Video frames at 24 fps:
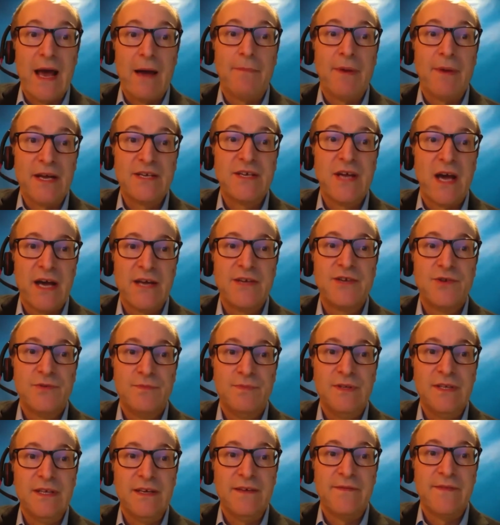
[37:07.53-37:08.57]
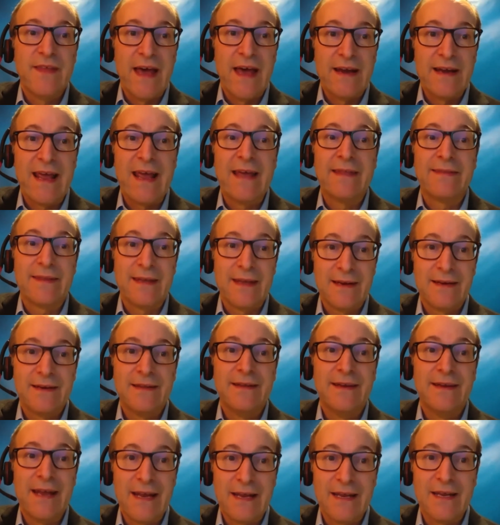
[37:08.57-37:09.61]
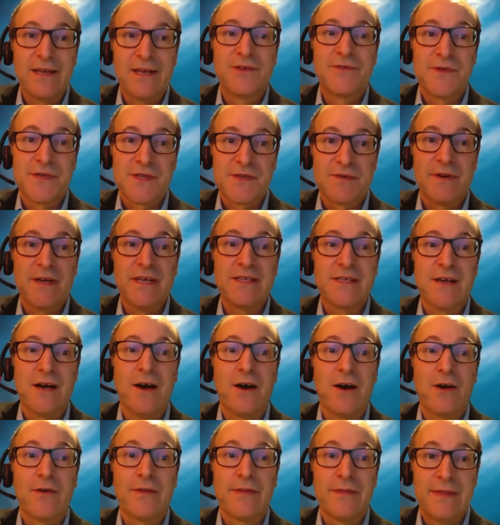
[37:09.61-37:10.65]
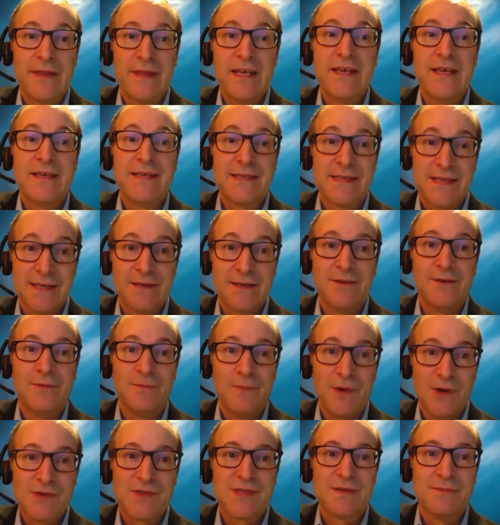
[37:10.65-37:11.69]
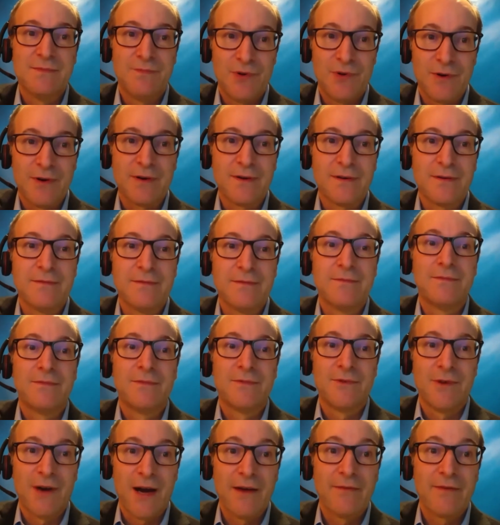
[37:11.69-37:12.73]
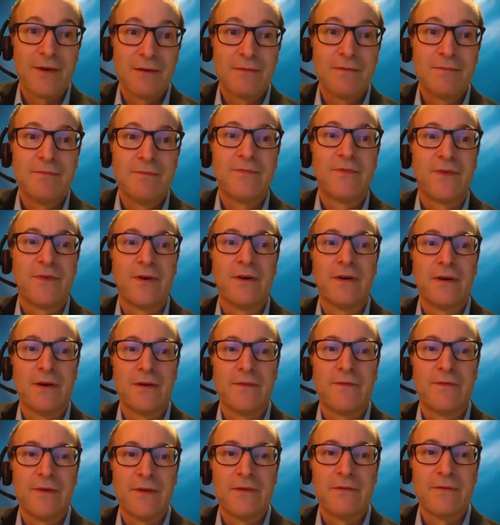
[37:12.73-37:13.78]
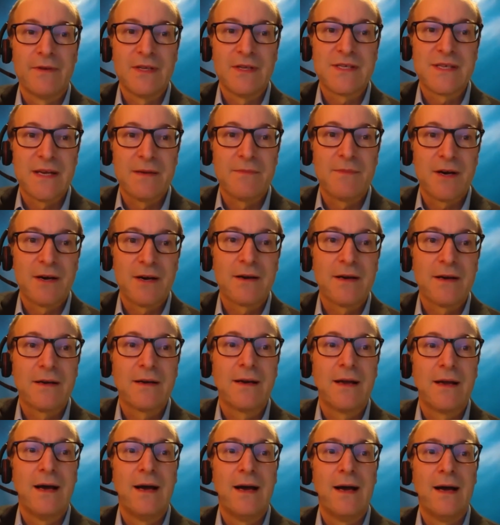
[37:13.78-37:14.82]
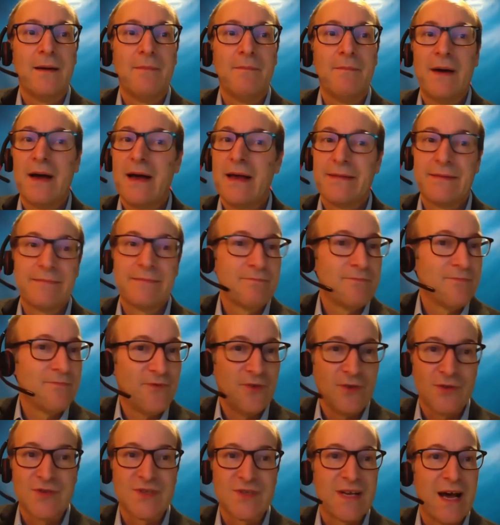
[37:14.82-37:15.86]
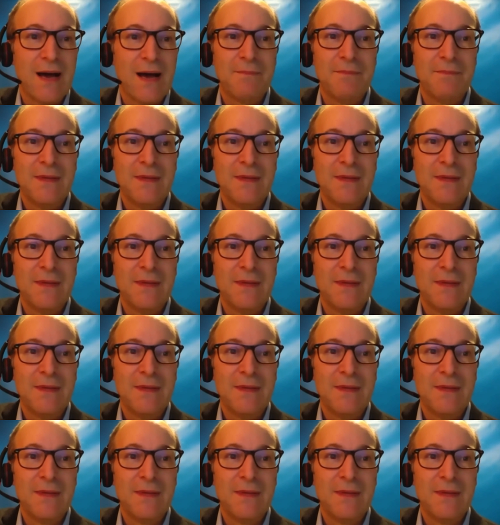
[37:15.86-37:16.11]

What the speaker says: I do believe that at the end of the day, interest rates are the single most important driver for the real estate market. Full stop.